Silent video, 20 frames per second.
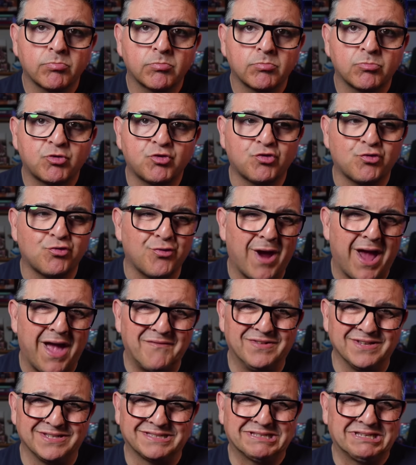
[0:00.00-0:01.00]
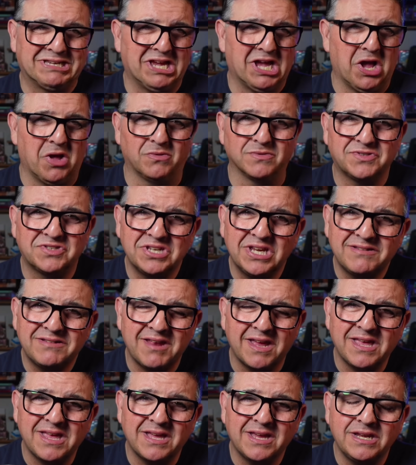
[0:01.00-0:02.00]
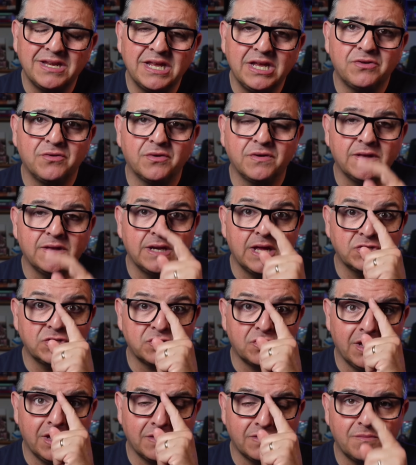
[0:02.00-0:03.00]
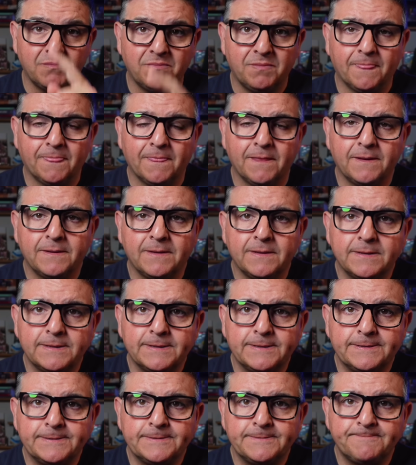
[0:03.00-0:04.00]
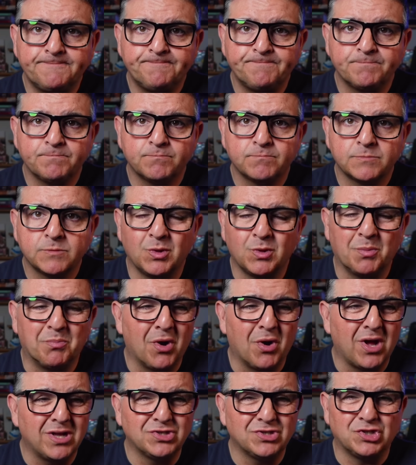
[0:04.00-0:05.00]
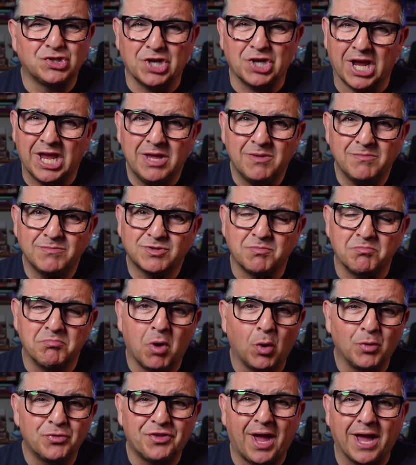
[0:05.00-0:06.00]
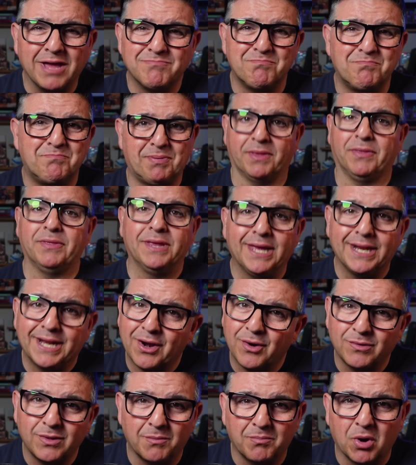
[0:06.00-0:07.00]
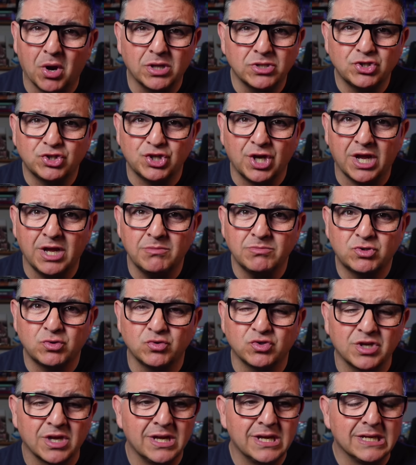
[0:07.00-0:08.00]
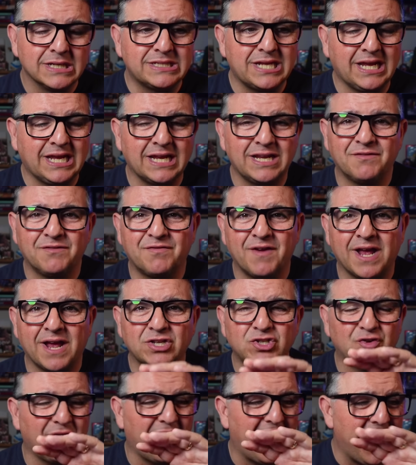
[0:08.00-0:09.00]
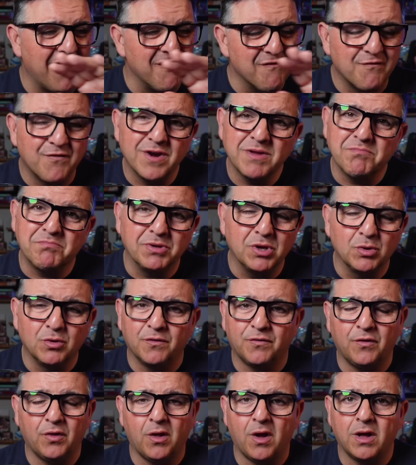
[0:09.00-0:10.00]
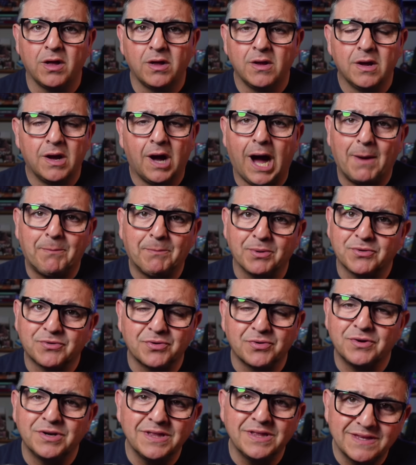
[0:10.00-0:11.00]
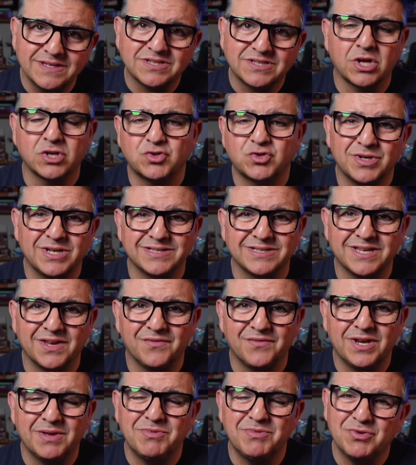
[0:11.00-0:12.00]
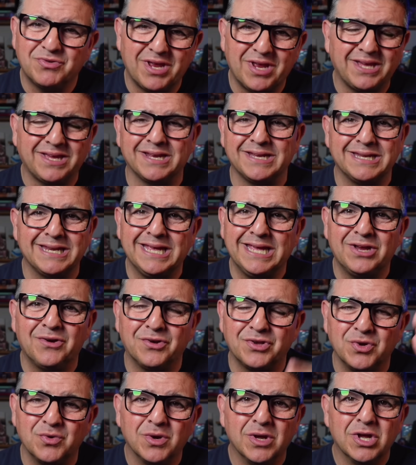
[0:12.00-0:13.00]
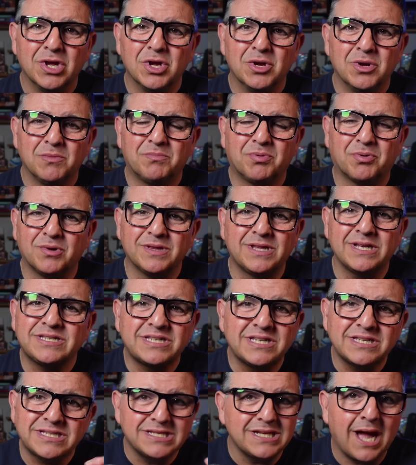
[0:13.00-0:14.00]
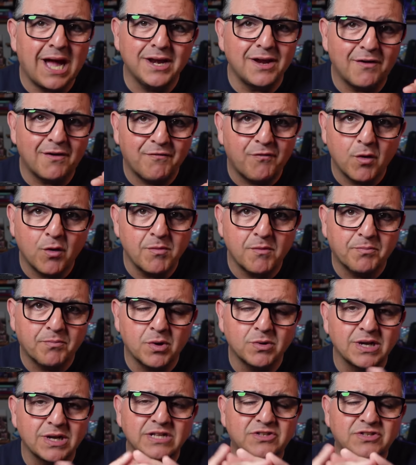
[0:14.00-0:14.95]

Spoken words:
Travis Kelce taking a knee during the national anthem. LeBron James, multi-billionaire LeBron James, who's taken advantage of every beautiful opportunity this country has given him. You take a knee or you. This is not a form of protest.